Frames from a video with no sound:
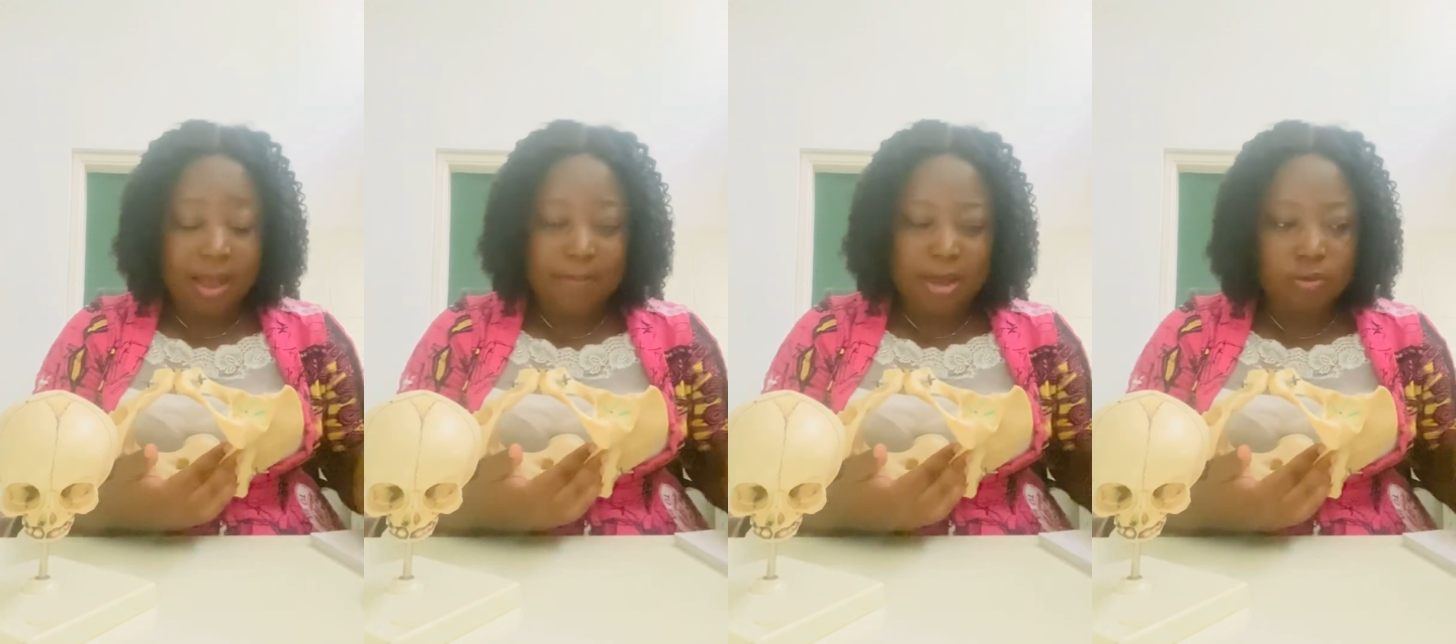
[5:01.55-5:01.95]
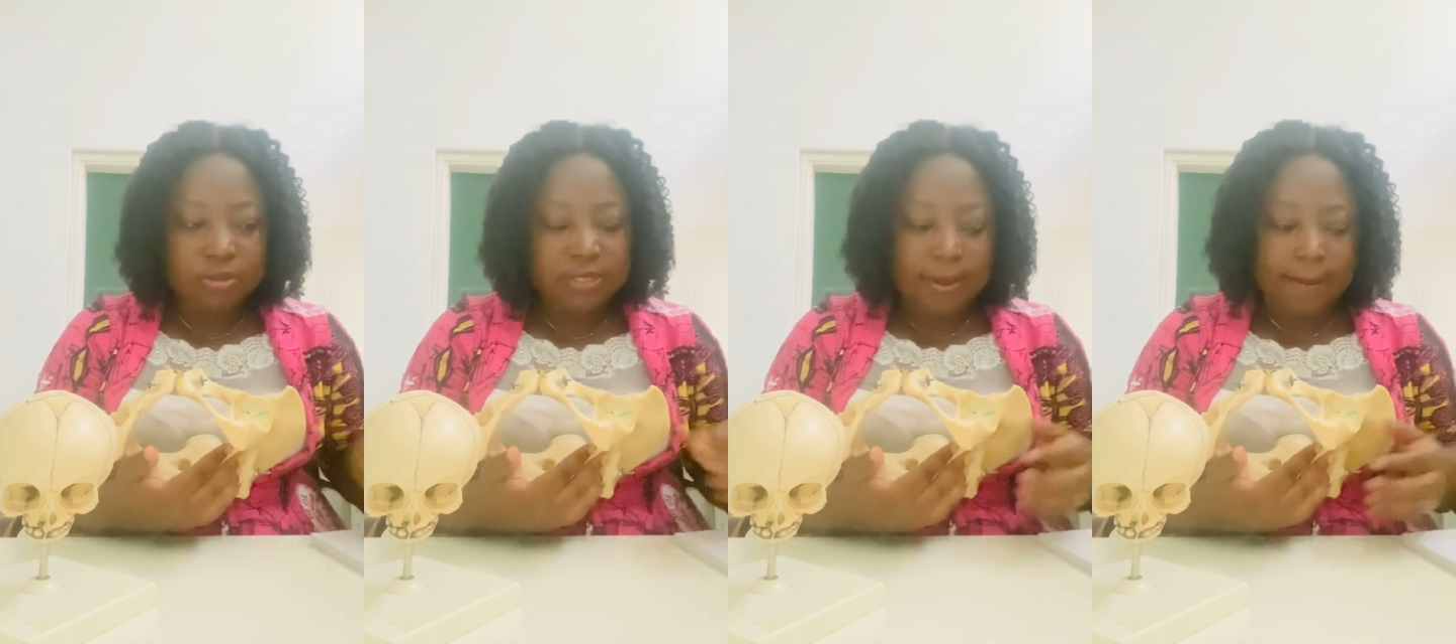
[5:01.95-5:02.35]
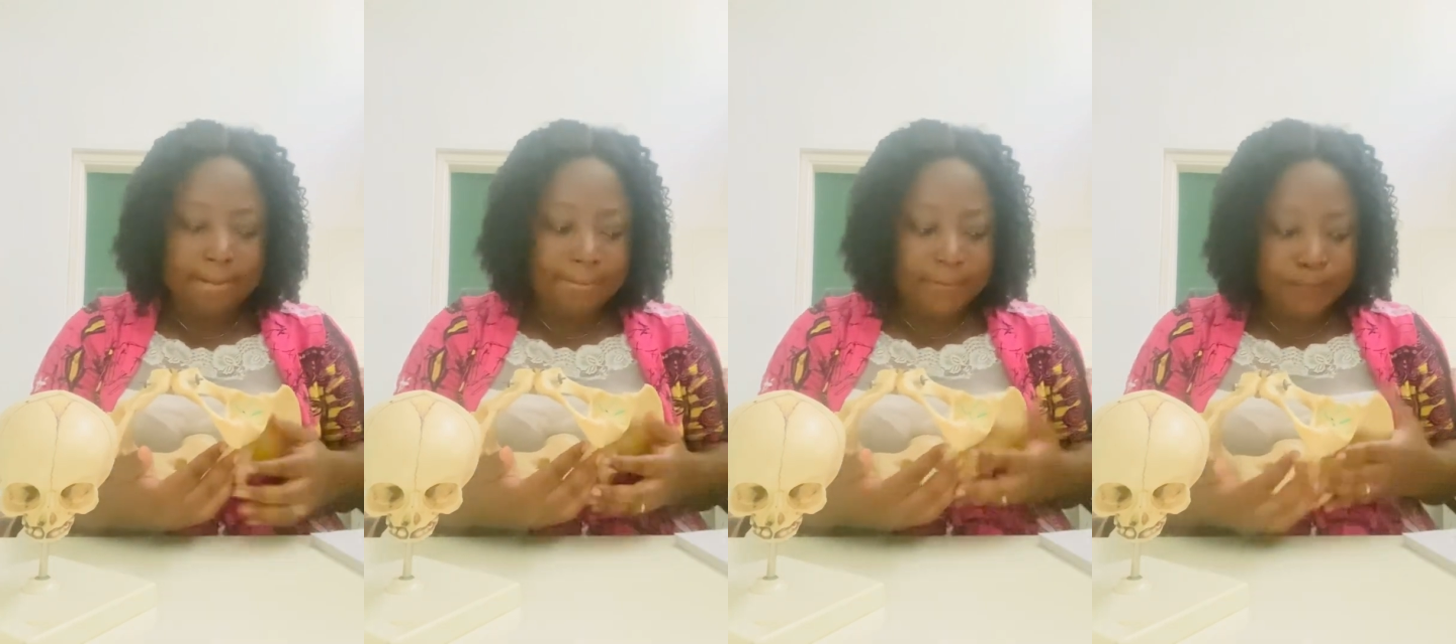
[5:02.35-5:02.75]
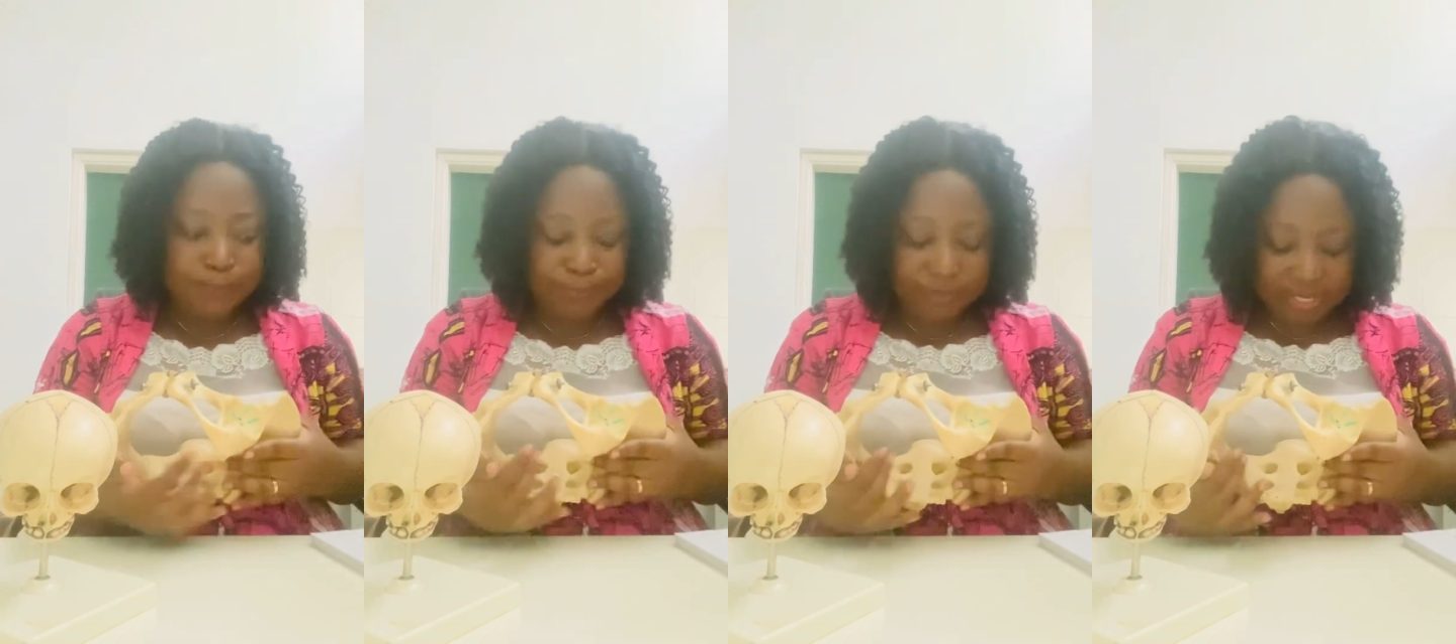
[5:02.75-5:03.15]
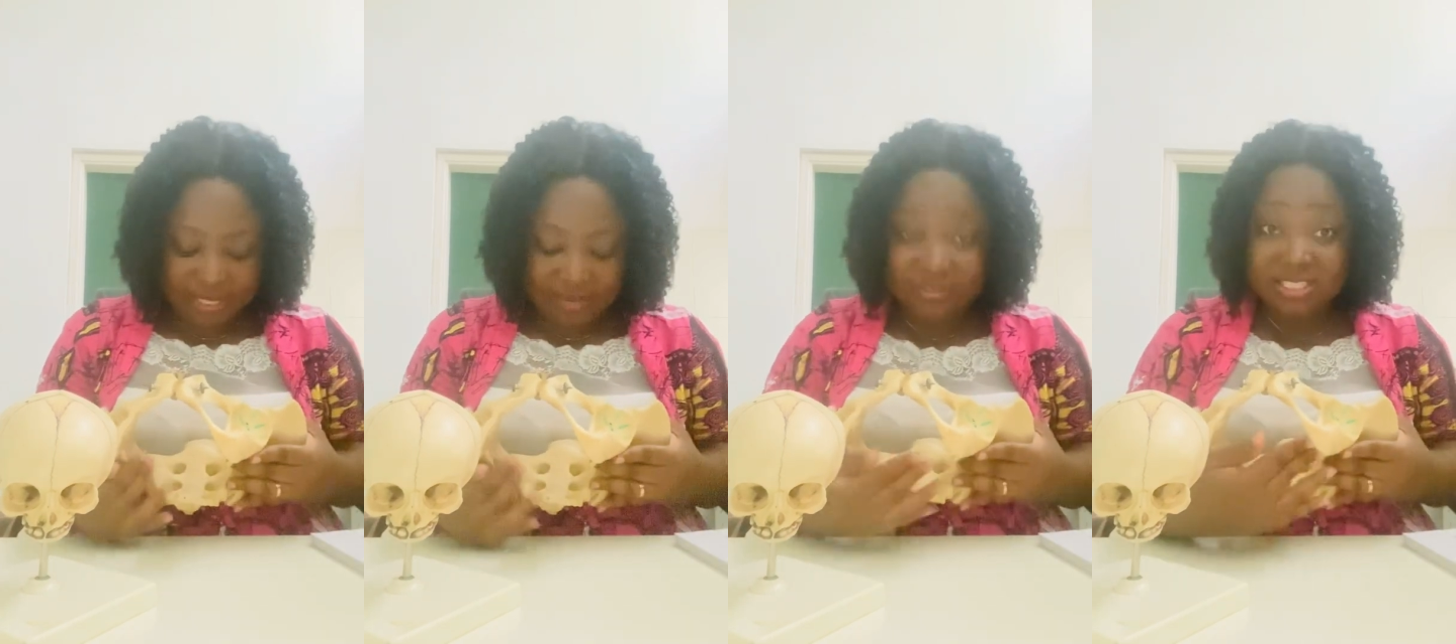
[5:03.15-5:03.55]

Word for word: about um, 11